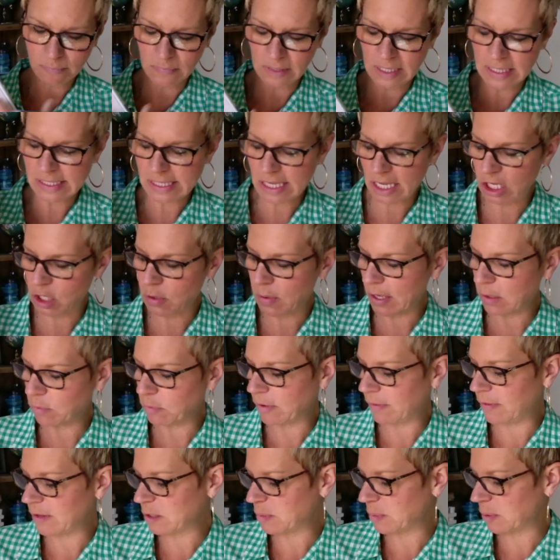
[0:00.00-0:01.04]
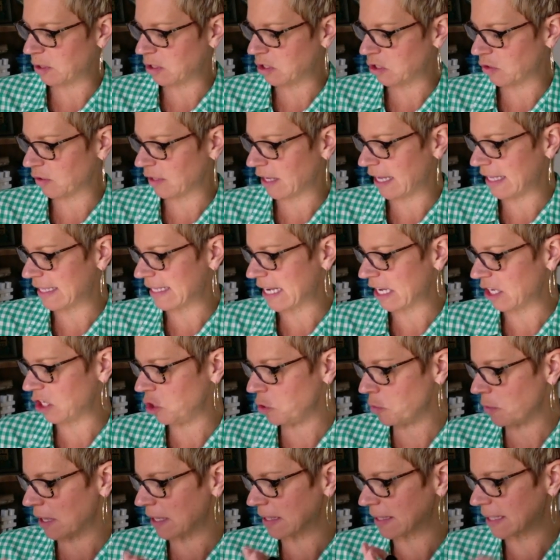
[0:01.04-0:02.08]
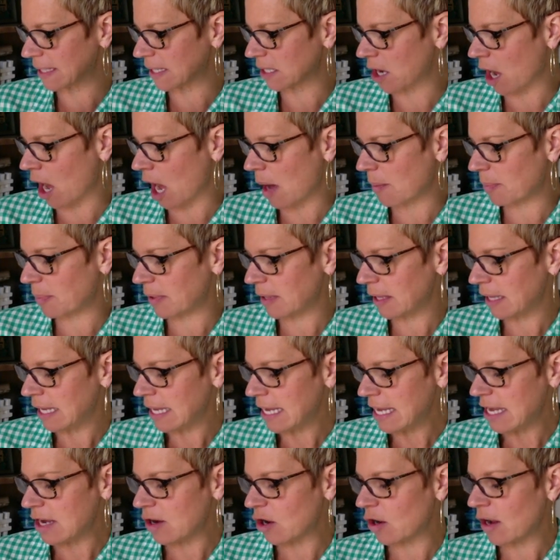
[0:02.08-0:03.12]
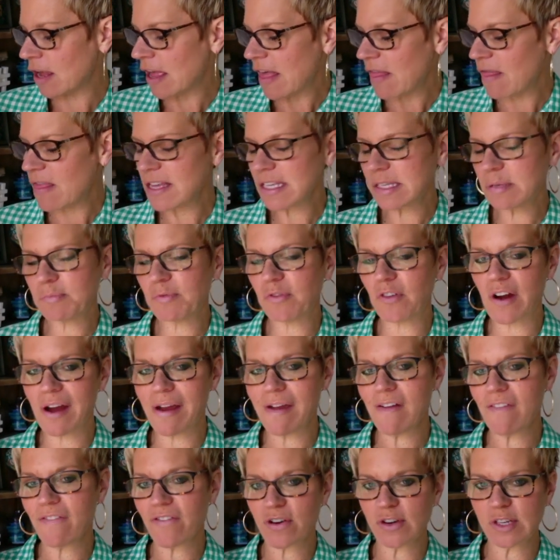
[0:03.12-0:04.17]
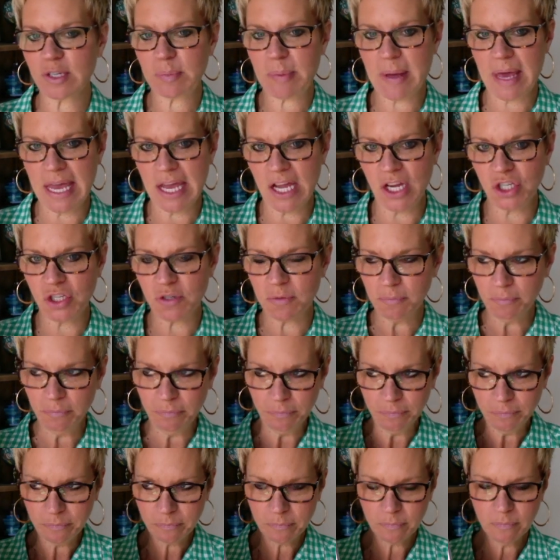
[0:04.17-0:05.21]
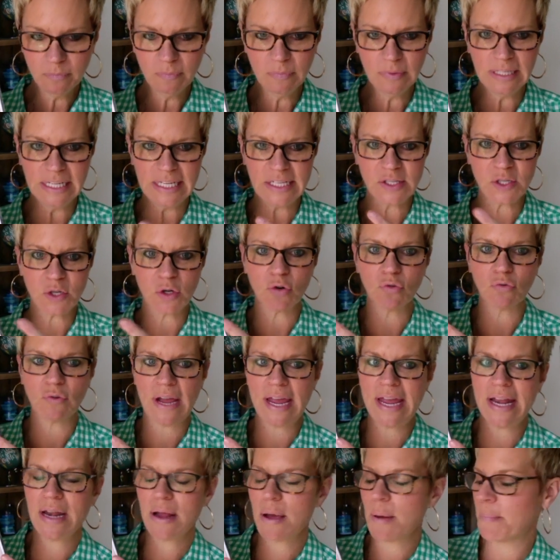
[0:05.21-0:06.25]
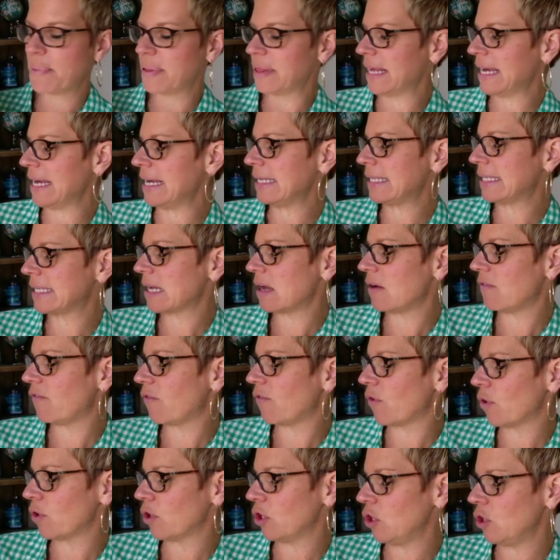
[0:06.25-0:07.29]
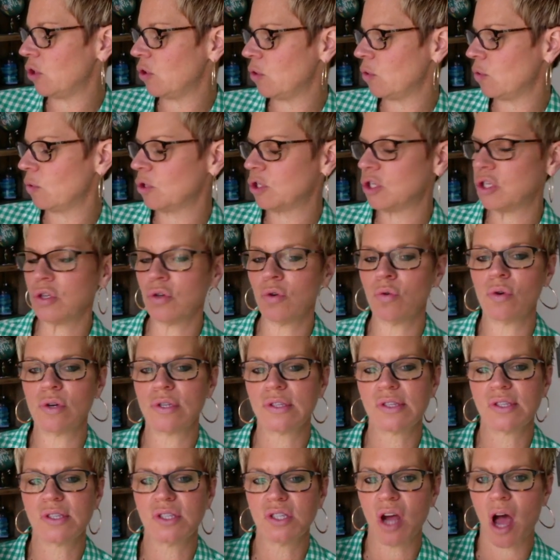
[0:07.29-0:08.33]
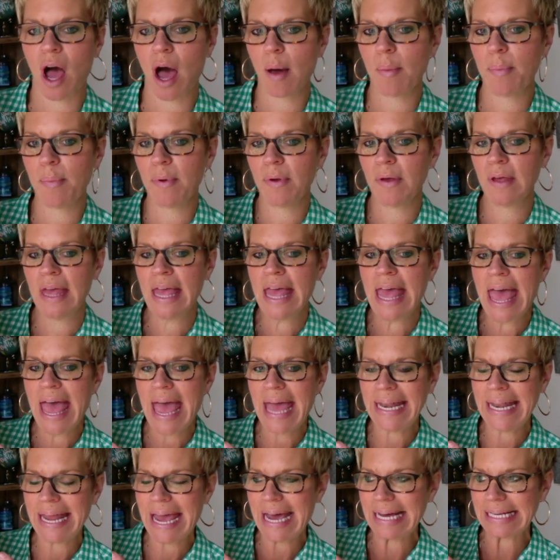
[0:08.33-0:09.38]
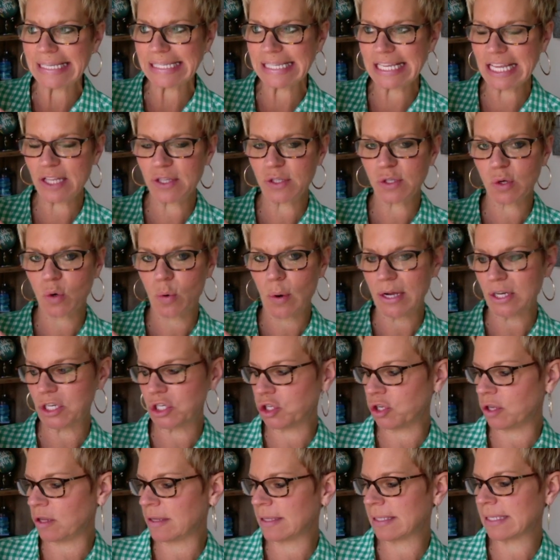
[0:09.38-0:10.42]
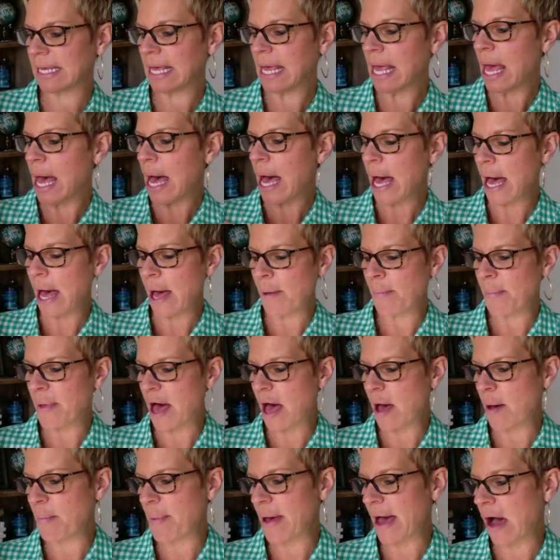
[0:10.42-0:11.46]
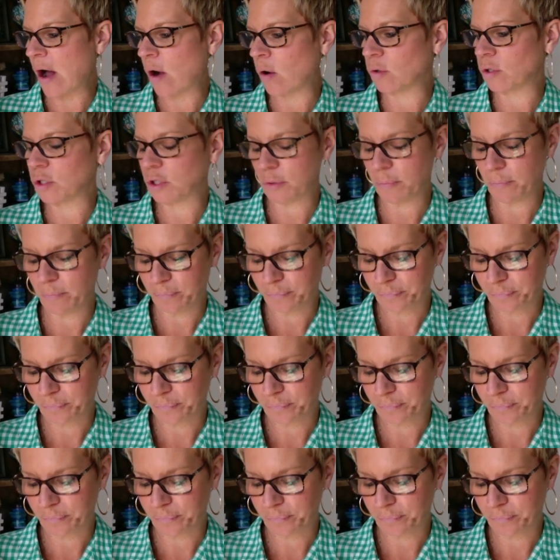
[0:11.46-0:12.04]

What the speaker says: let's say you had read this book to your kids and you can stop here. This very first page is a great place for you to stop and ask kids questions about